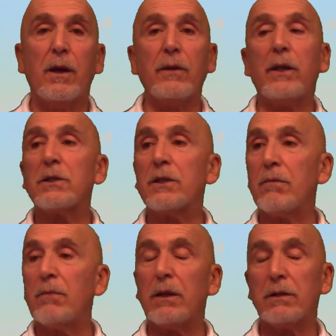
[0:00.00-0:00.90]
And then
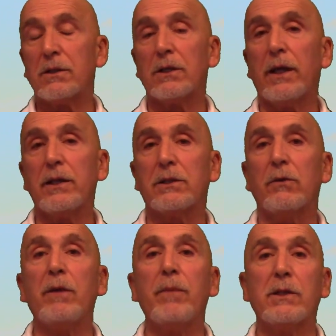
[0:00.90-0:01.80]
some months
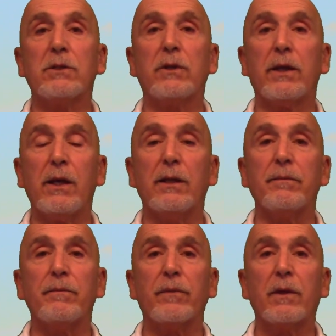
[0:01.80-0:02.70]
later he met her again,